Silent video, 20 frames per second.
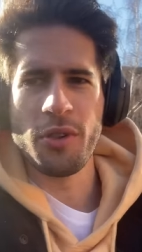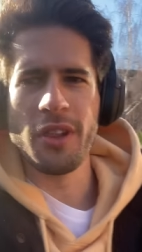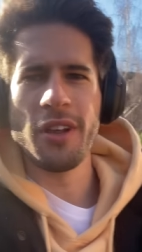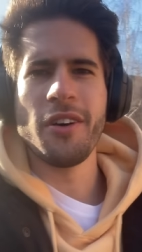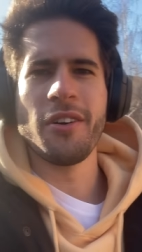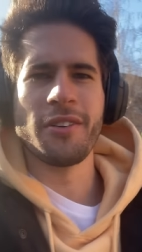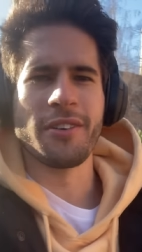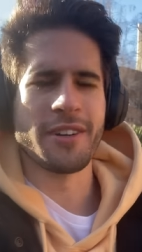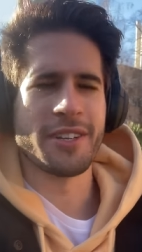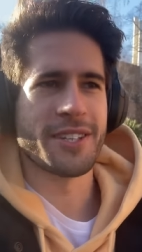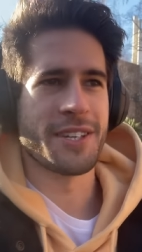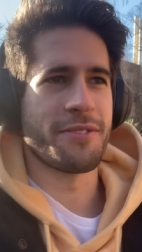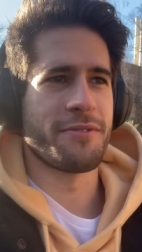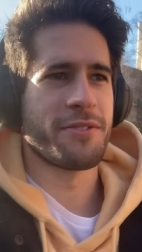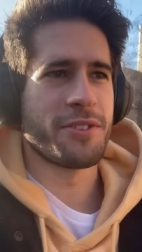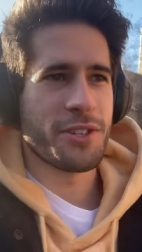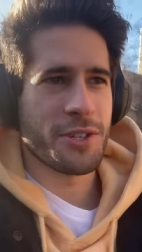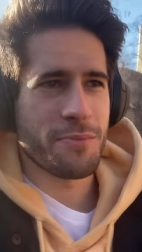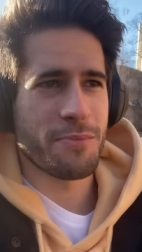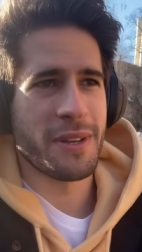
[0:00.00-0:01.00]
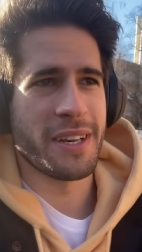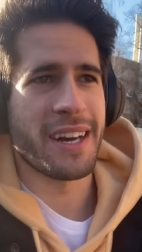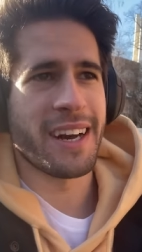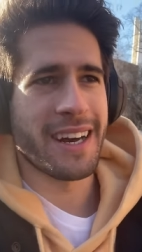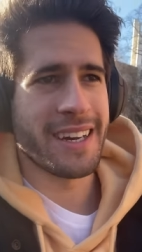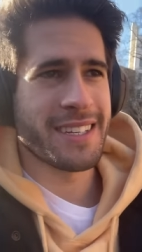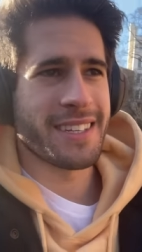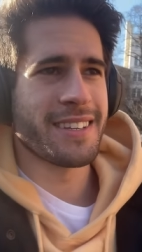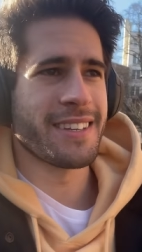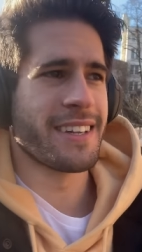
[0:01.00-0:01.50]
long because I've just been
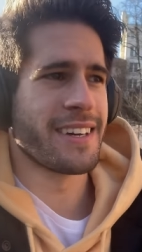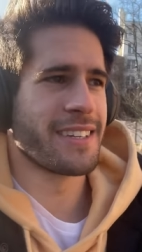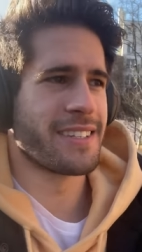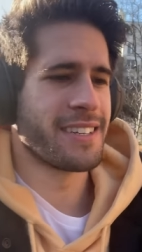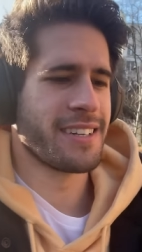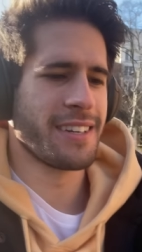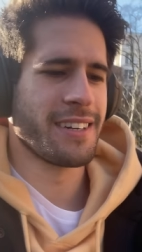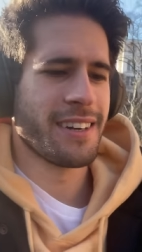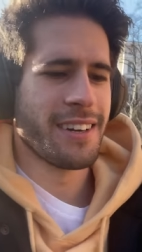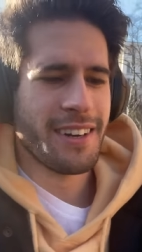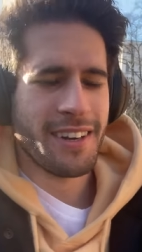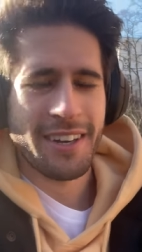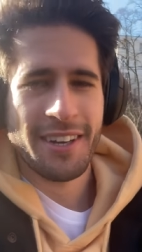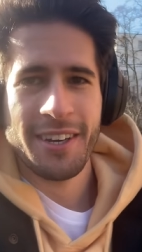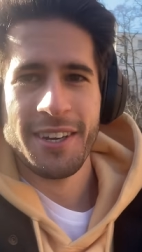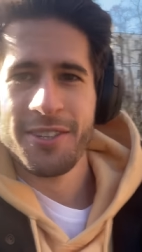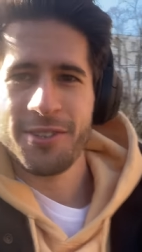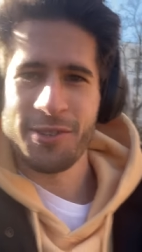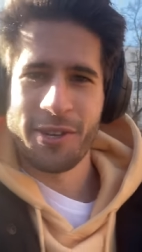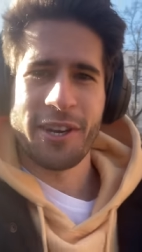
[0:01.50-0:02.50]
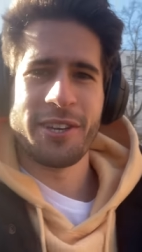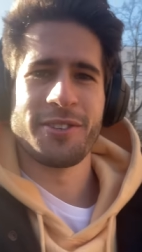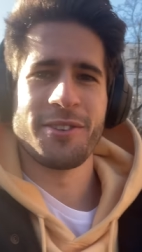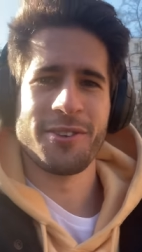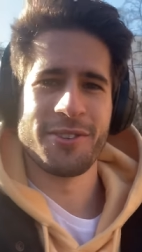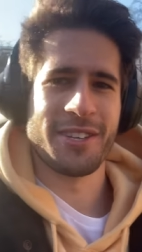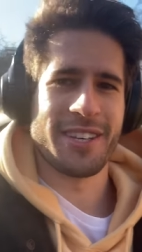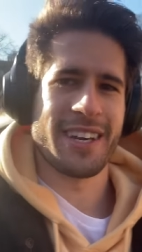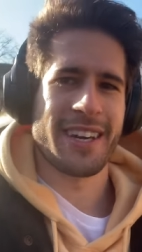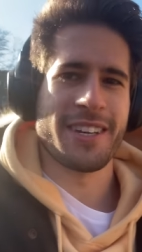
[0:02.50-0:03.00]
isolating, trying
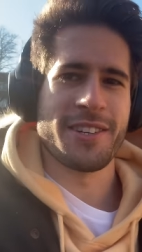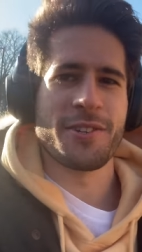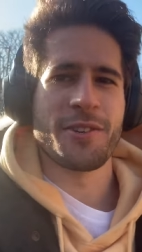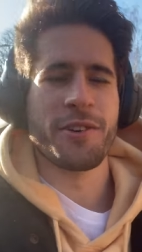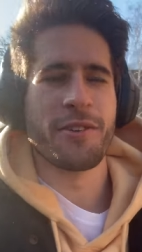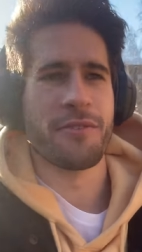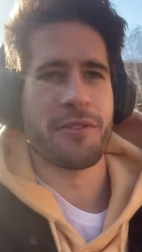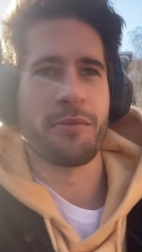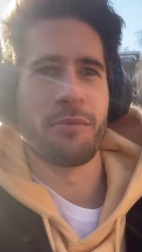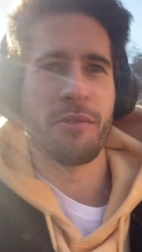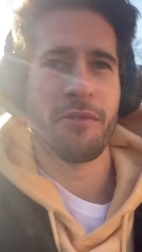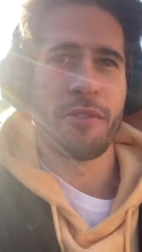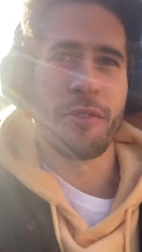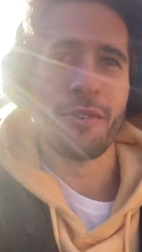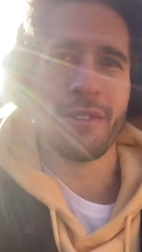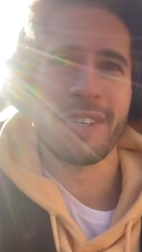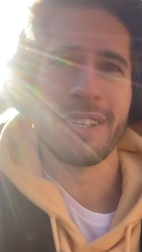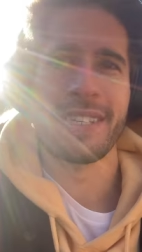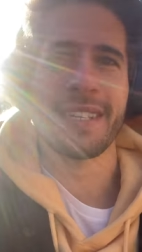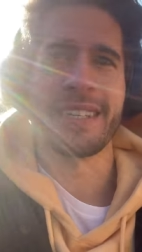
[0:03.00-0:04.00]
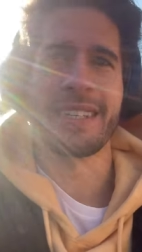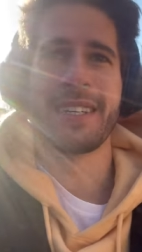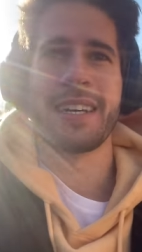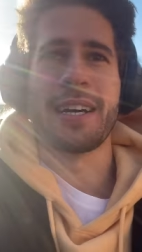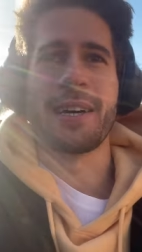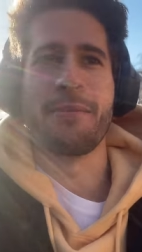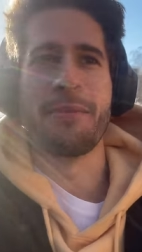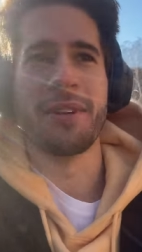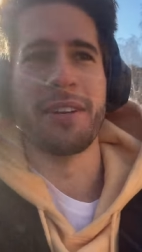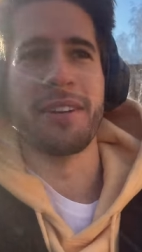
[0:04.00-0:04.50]
not to catch COVID before this
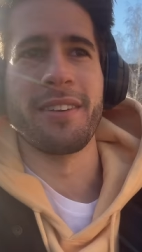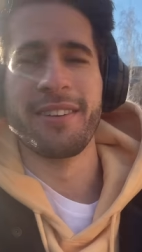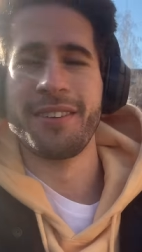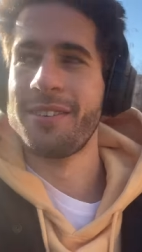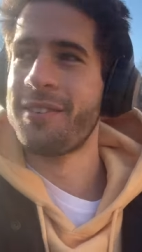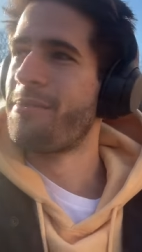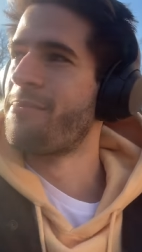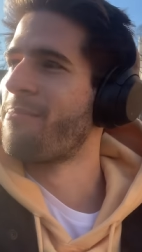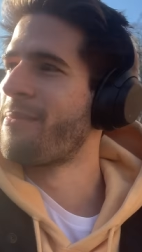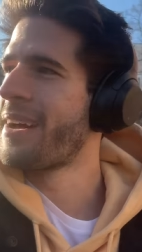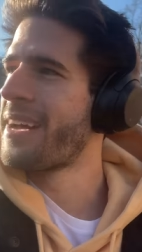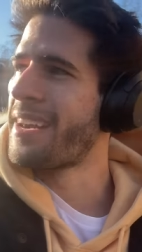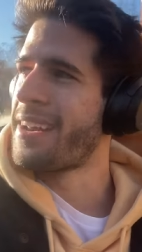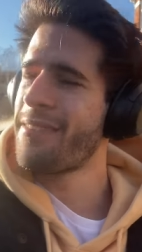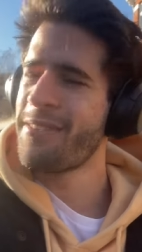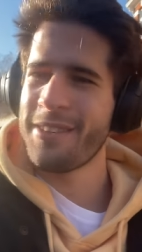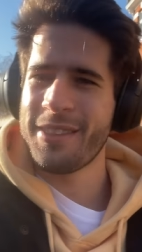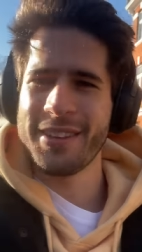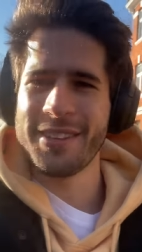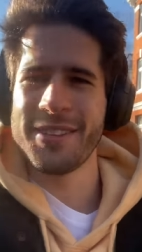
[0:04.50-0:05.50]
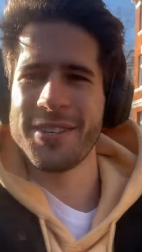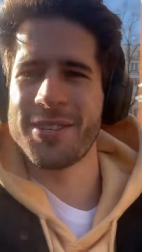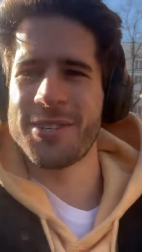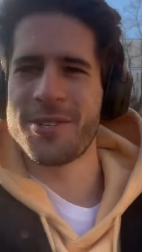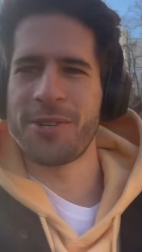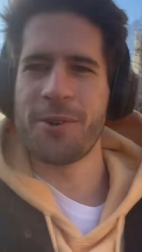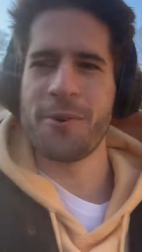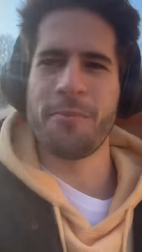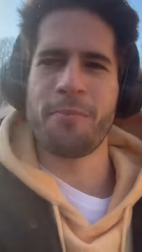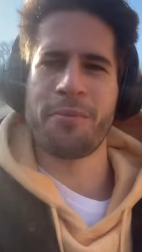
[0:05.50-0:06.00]
exam and Man, everything looks
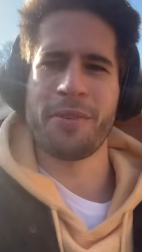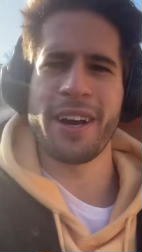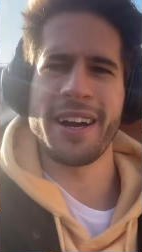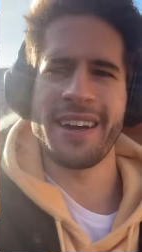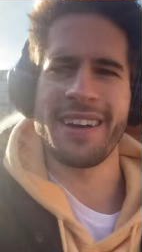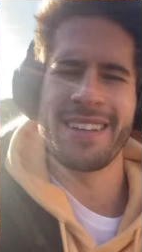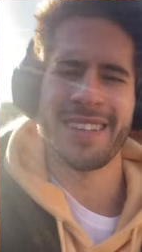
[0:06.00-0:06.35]
so bright.